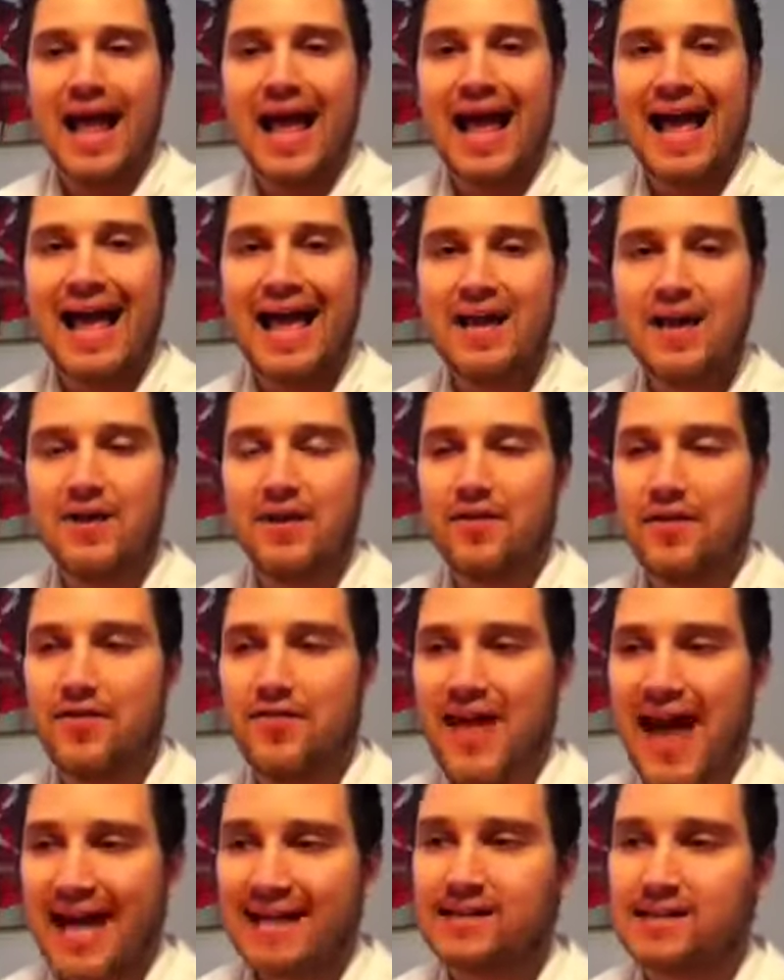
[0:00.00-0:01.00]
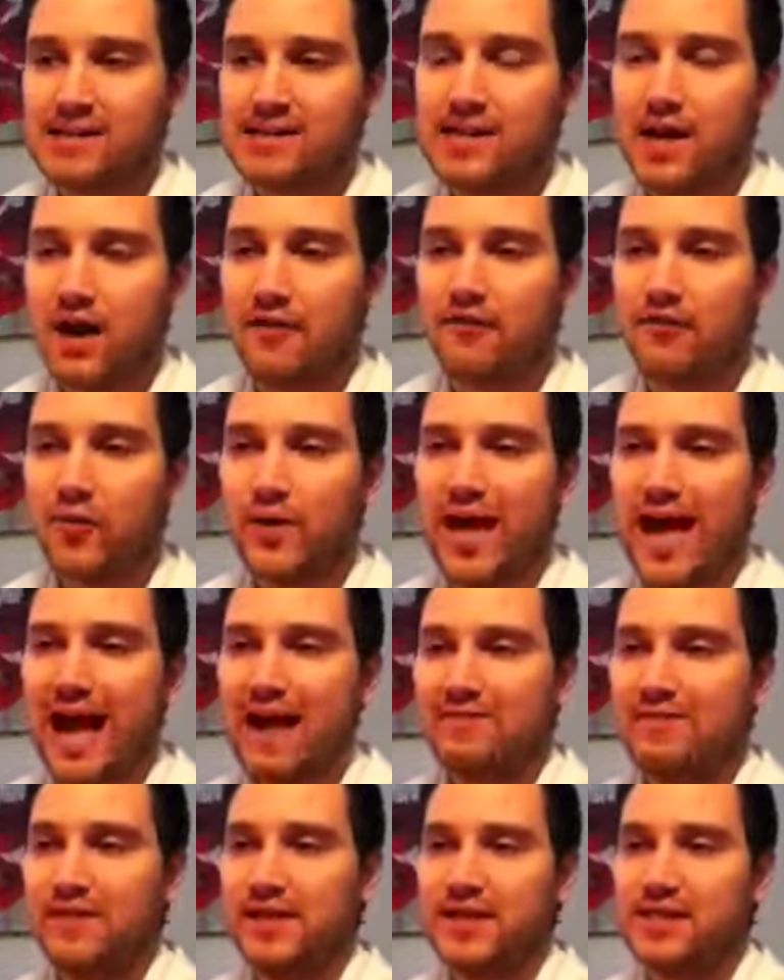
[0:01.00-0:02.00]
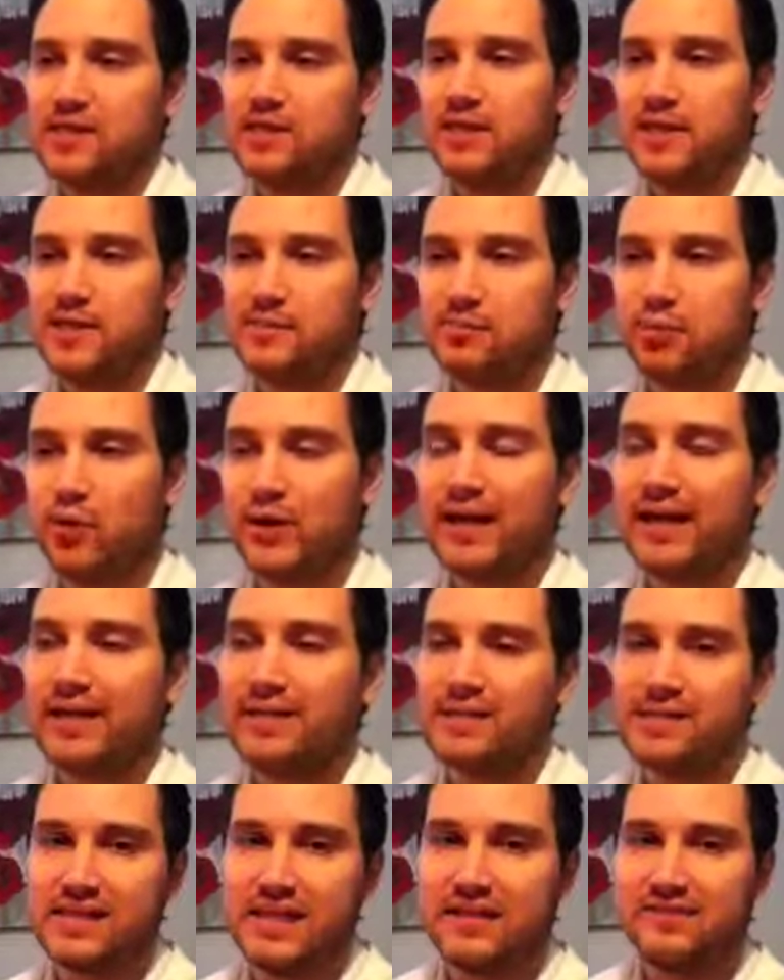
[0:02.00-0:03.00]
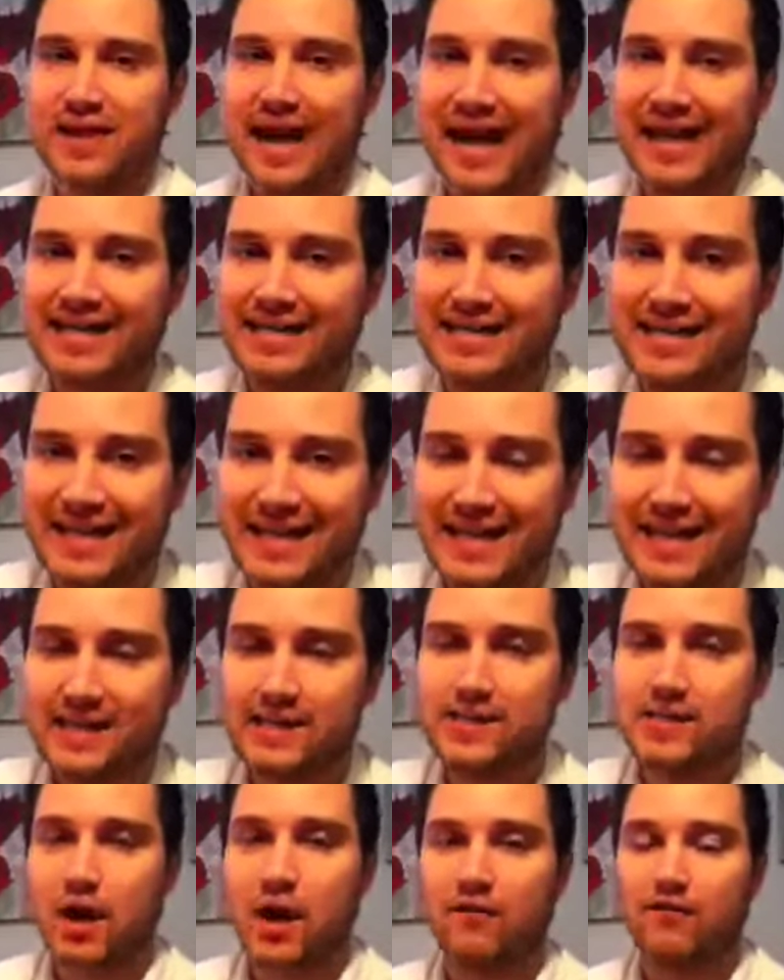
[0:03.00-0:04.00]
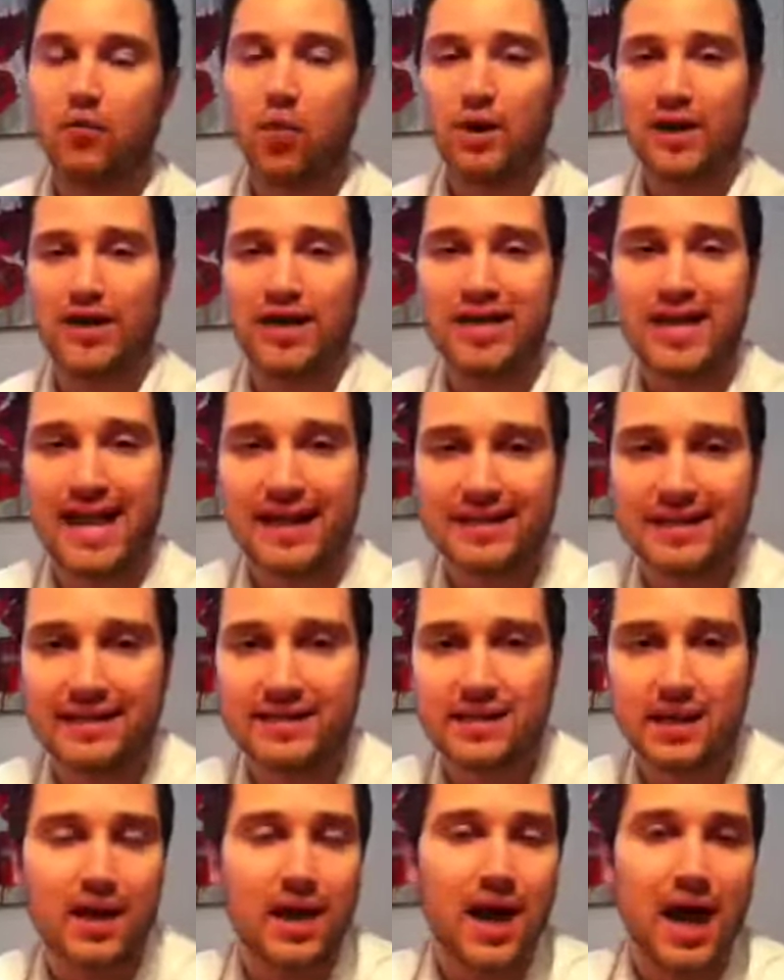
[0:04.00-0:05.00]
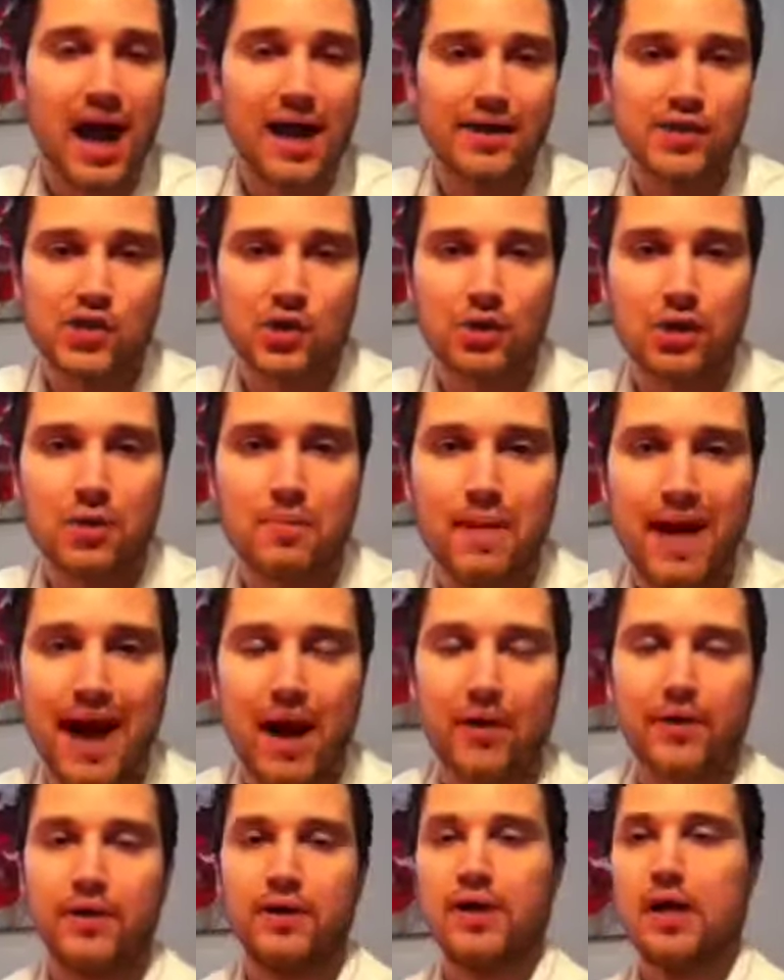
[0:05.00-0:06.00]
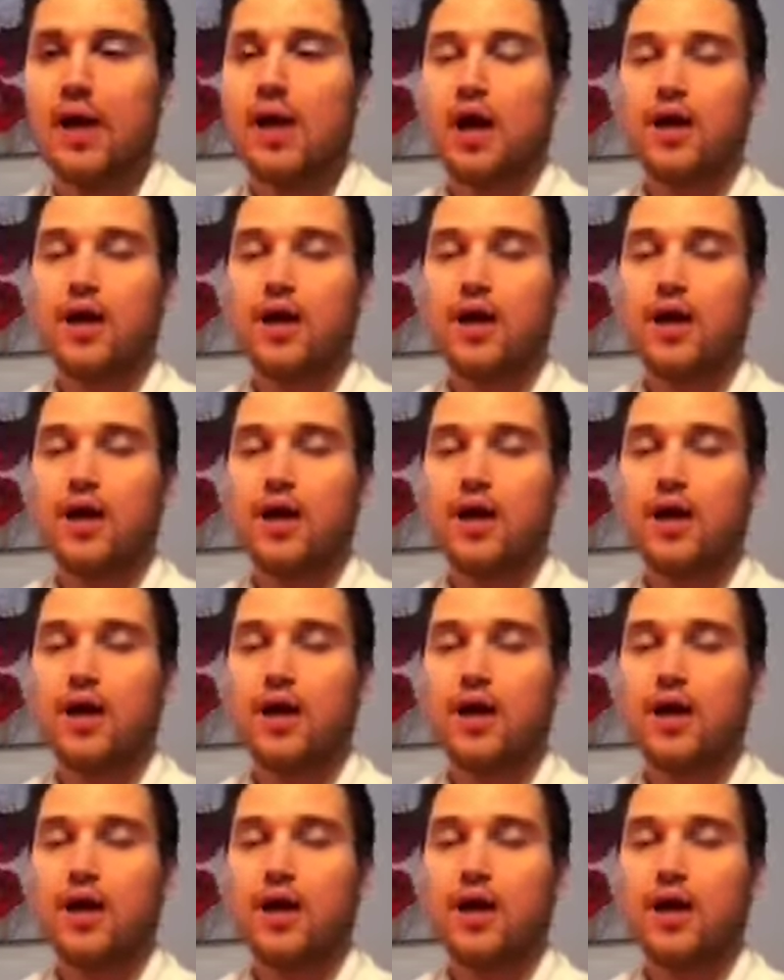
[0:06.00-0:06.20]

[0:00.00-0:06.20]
and that stuff, we have these preconceived ideas of what connecting to God is all about.